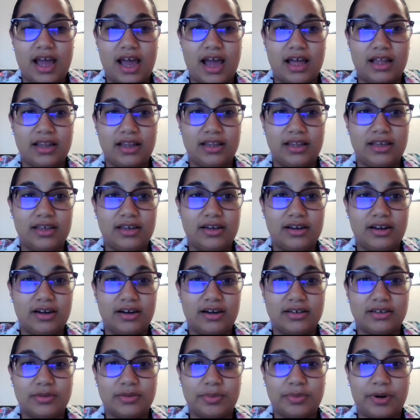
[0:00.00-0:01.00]
I lead
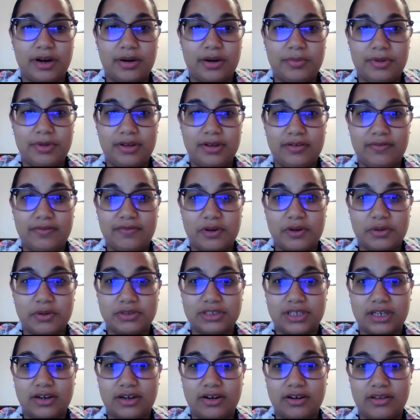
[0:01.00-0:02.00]
our department of
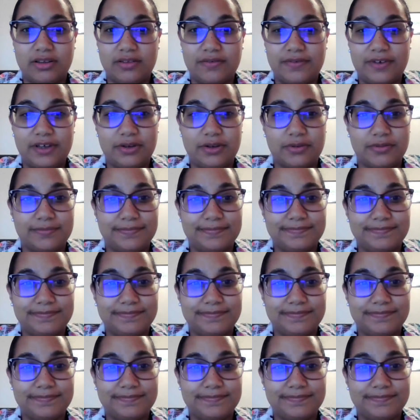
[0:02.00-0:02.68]
folks that are on the field.